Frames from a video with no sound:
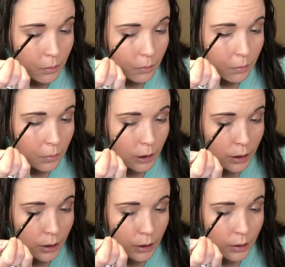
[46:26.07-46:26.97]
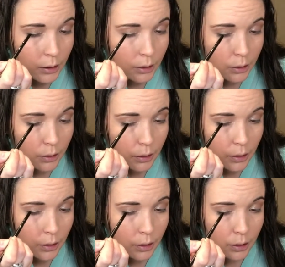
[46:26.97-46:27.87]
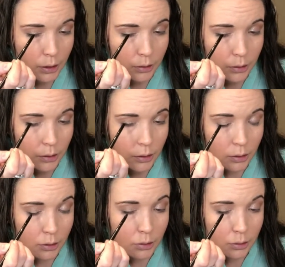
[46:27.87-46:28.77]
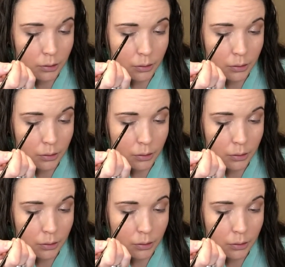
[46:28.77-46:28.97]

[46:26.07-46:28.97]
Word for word: by that lash line.